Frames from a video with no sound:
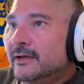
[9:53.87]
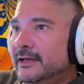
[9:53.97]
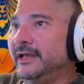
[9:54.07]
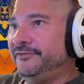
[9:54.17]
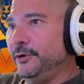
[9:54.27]

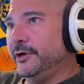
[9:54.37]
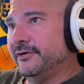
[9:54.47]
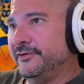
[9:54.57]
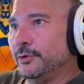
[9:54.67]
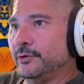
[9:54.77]
if you hear
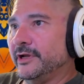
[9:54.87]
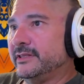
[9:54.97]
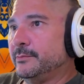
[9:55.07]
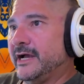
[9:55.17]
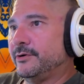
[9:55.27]
a phone ring in
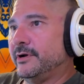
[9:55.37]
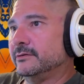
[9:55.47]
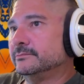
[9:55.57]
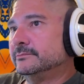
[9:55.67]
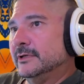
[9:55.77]
the
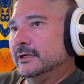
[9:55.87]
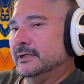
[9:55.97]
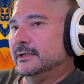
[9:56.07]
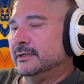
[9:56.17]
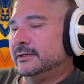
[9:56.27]
background,
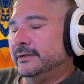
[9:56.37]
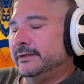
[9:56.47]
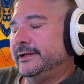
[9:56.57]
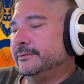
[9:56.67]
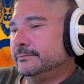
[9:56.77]

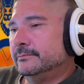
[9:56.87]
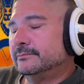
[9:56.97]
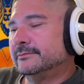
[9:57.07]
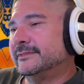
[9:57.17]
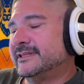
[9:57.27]
you know
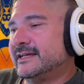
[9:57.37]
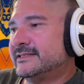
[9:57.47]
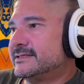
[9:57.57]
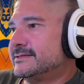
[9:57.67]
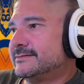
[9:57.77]

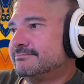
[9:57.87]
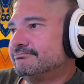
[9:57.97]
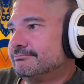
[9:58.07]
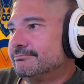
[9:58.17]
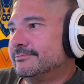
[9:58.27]
that's
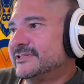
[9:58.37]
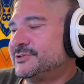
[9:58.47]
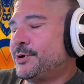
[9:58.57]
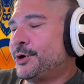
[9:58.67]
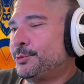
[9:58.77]
it's
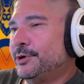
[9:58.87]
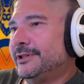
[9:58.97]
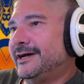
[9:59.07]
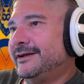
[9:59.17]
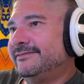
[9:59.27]
part of real
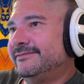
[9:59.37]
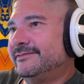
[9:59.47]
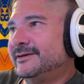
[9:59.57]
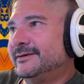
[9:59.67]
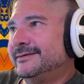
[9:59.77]

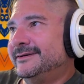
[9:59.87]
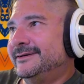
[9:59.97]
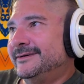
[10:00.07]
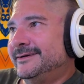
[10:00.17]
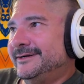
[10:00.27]
life.
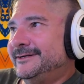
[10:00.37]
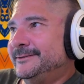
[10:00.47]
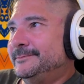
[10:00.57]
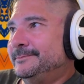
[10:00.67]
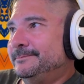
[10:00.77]

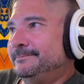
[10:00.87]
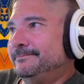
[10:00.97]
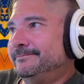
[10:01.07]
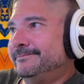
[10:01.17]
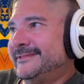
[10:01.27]
Um,
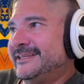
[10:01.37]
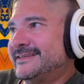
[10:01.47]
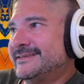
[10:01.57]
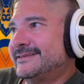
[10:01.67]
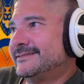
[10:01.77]
This
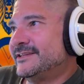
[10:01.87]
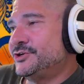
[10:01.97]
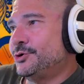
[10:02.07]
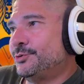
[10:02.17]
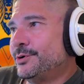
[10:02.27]
isn't the
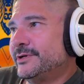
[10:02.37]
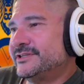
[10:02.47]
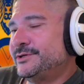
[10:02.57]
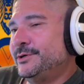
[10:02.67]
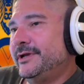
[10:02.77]
Joe Rogan
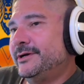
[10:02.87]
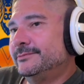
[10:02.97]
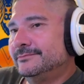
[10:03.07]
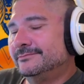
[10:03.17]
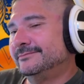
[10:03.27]
studio.
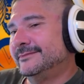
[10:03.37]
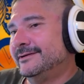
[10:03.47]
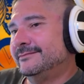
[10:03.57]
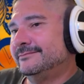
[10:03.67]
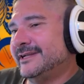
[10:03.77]

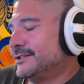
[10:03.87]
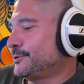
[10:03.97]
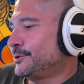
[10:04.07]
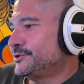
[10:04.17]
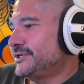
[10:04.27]
Not
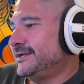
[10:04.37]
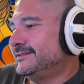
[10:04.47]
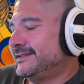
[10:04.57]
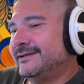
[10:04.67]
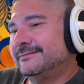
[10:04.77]
throwing shade
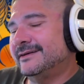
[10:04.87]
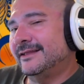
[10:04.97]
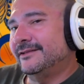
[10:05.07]
at that. I